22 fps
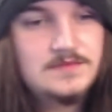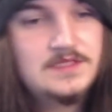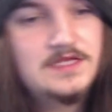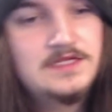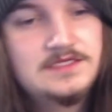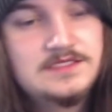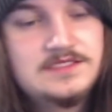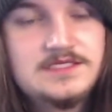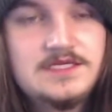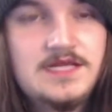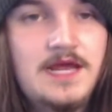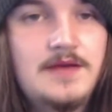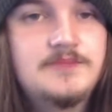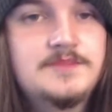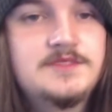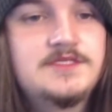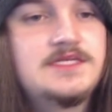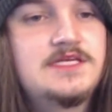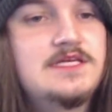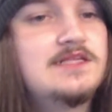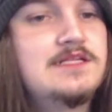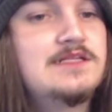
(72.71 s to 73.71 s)
Scab
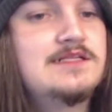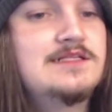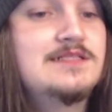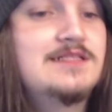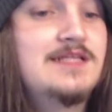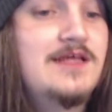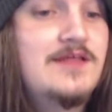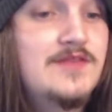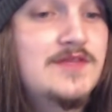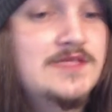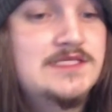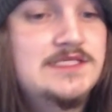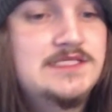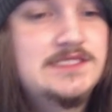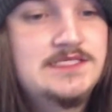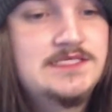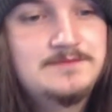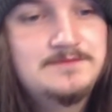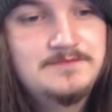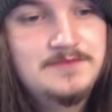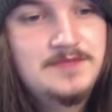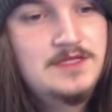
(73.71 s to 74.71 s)
Skin
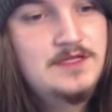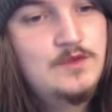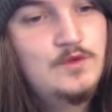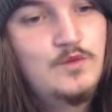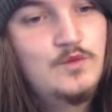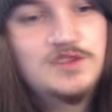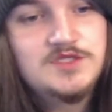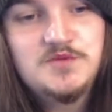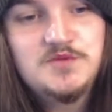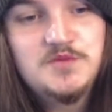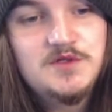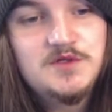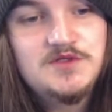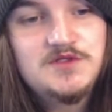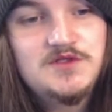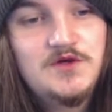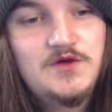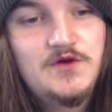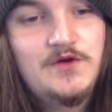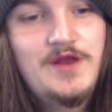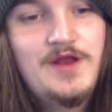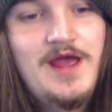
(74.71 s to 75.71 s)
Leathers. Once per
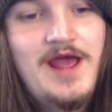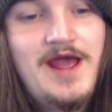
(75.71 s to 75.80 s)
turn,